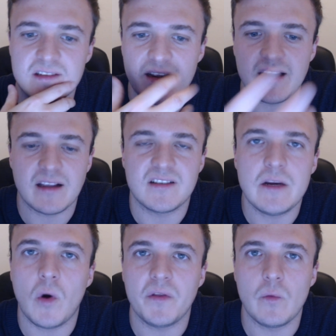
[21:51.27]
like see
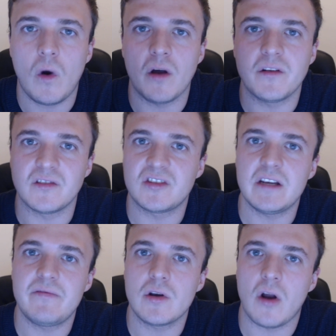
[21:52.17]
what they want and see
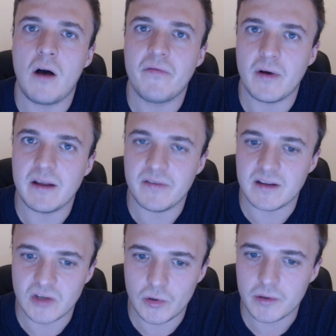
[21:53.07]
if you can offer anything
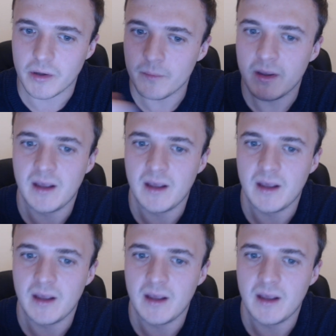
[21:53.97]
to them.